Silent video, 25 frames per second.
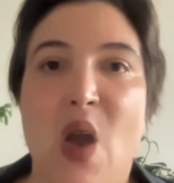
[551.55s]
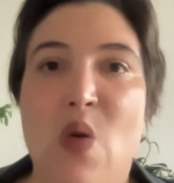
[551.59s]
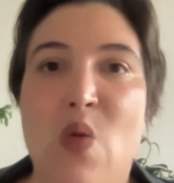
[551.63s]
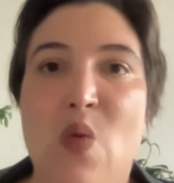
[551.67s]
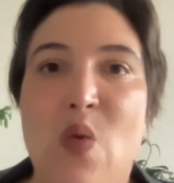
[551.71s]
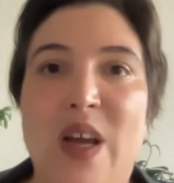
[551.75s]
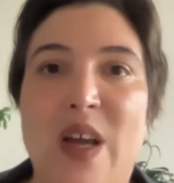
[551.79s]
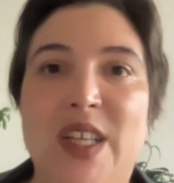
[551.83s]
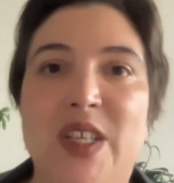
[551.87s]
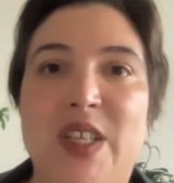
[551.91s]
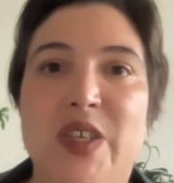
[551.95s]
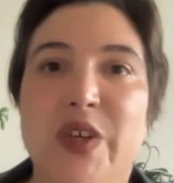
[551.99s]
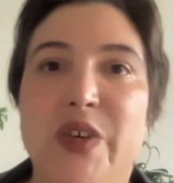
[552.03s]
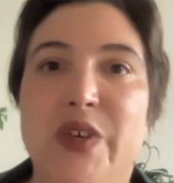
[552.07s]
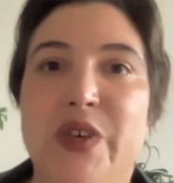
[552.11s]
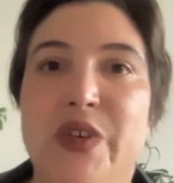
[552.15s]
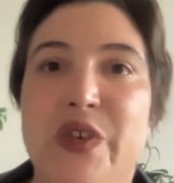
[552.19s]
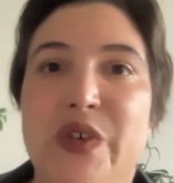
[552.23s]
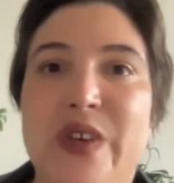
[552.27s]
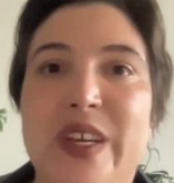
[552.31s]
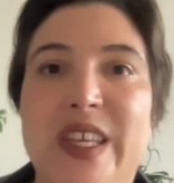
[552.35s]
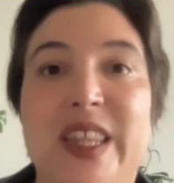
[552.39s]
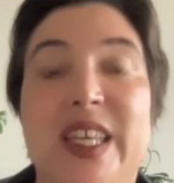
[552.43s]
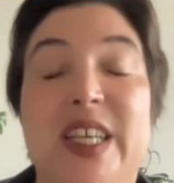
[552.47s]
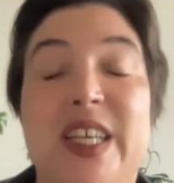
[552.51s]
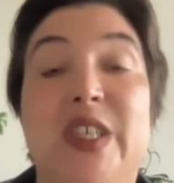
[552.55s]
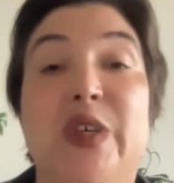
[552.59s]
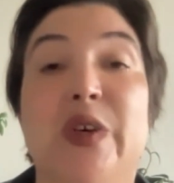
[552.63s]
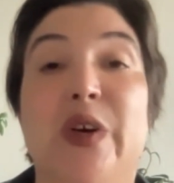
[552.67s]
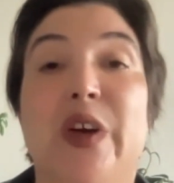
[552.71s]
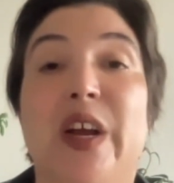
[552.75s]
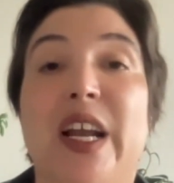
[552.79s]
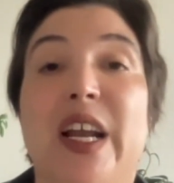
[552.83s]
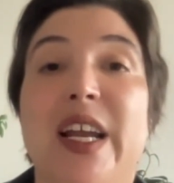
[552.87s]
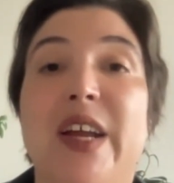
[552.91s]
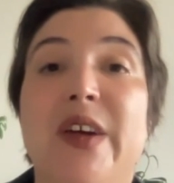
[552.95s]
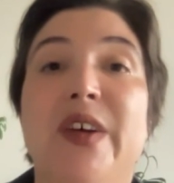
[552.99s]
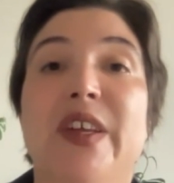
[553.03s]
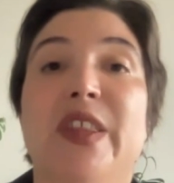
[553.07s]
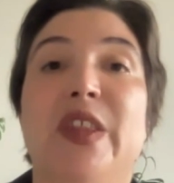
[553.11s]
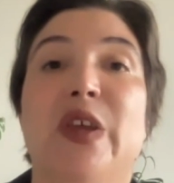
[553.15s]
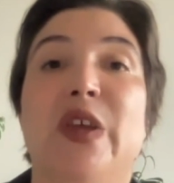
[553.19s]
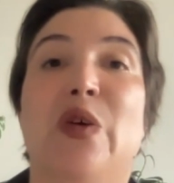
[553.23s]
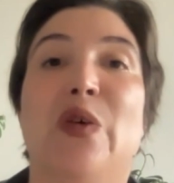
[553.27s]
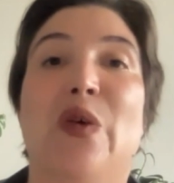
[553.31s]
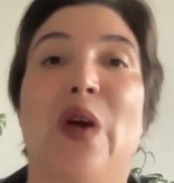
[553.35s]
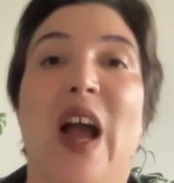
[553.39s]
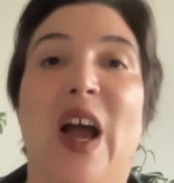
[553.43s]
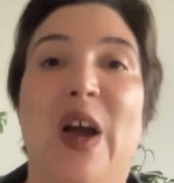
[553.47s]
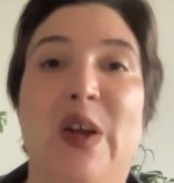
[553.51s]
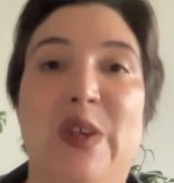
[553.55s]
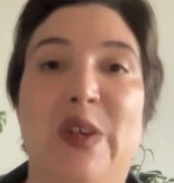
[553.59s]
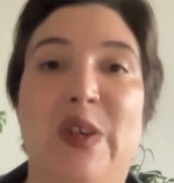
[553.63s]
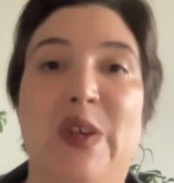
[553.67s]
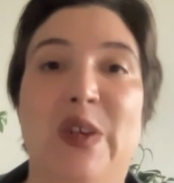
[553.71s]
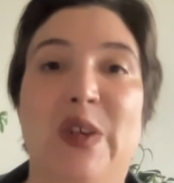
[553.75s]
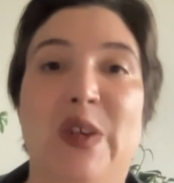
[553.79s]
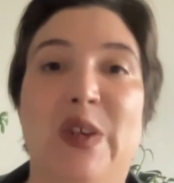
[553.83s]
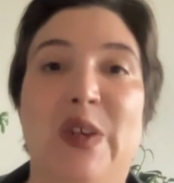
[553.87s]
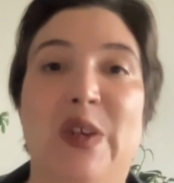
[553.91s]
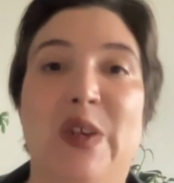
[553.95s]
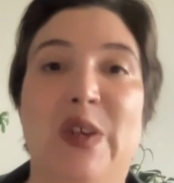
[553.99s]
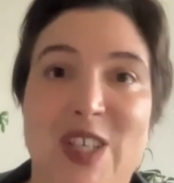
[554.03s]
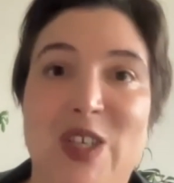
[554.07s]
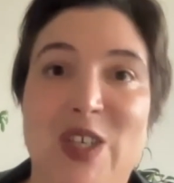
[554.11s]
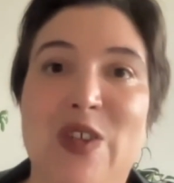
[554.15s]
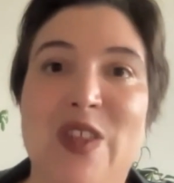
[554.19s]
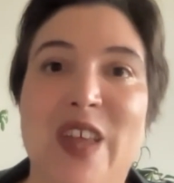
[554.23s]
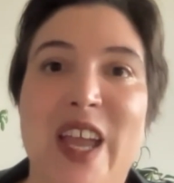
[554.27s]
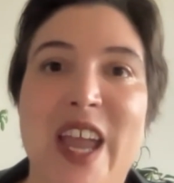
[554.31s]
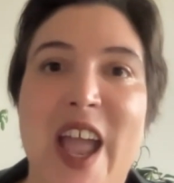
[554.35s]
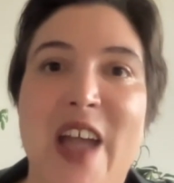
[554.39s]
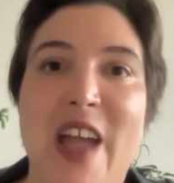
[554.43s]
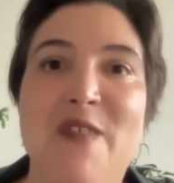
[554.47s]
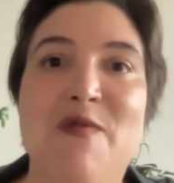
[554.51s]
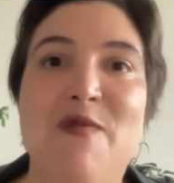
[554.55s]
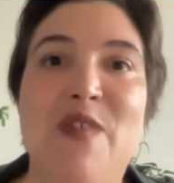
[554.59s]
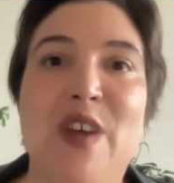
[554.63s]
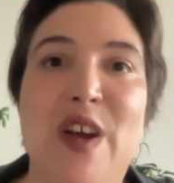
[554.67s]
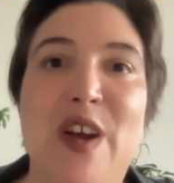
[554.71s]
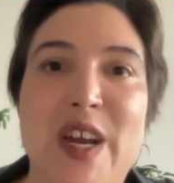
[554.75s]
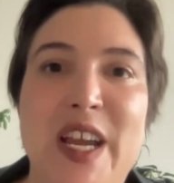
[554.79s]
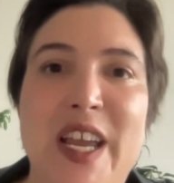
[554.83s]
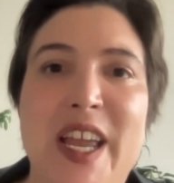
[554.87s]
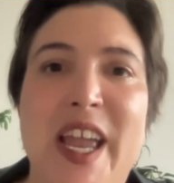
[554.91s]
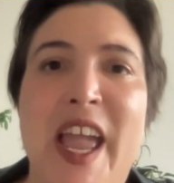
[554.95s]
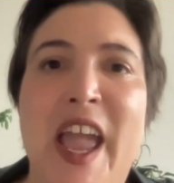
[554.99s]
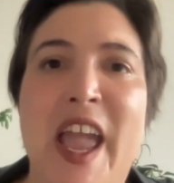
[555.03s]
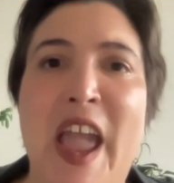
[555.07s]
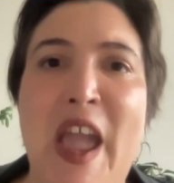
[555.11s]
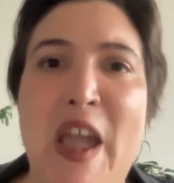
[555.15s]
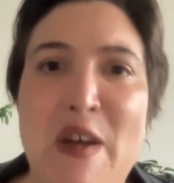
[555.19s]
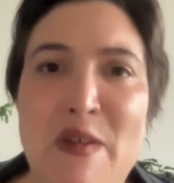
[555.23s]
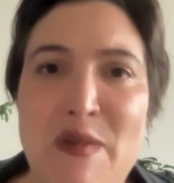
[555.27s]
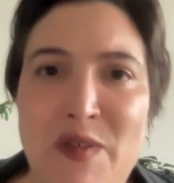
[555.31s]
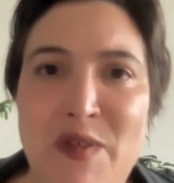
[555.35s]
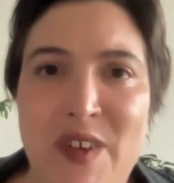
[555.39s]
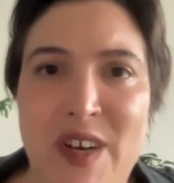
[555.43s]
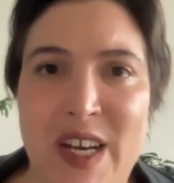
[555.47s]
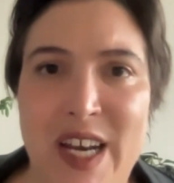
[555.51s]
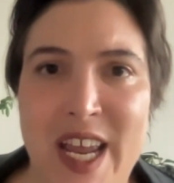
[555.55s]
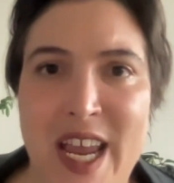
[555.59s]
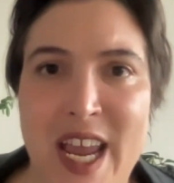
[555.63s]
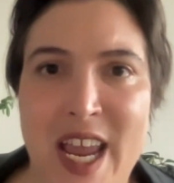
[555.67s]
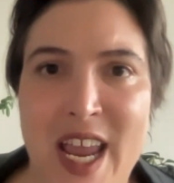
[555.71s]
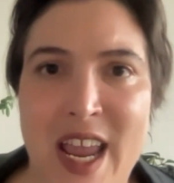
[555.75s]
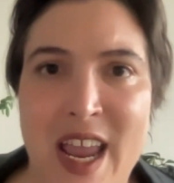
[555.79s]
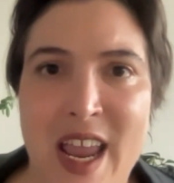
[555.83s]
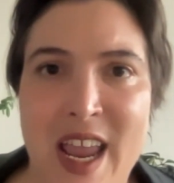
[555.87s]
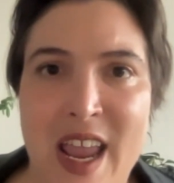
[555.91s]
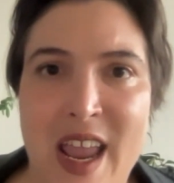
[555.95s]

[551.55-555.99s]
Once you're doing this, you're clearing the grounds for that. So they have very carefully